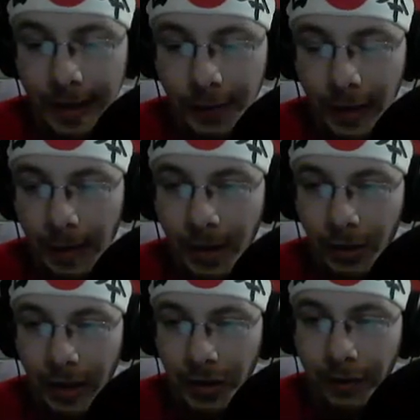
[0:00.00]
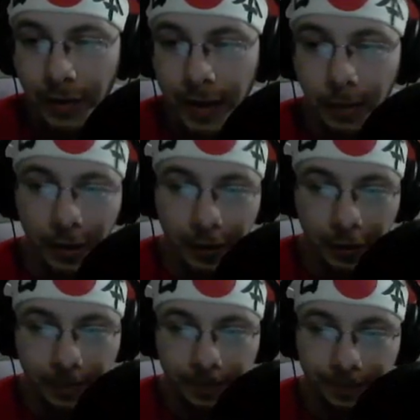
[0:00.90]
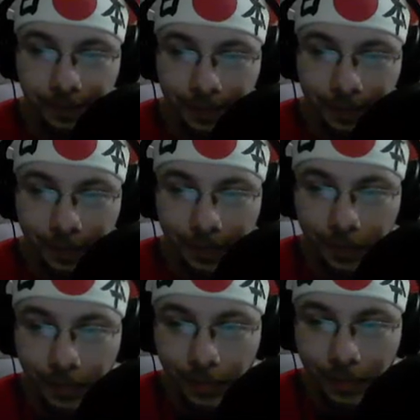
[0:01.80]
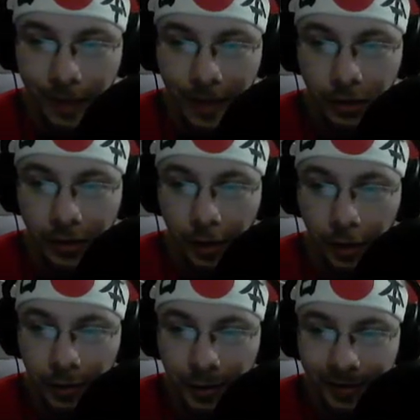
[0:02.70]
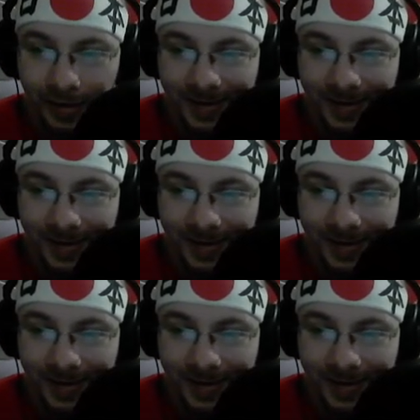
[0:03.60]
Thanks for letting me know that you have Fireball, though. It's good to know.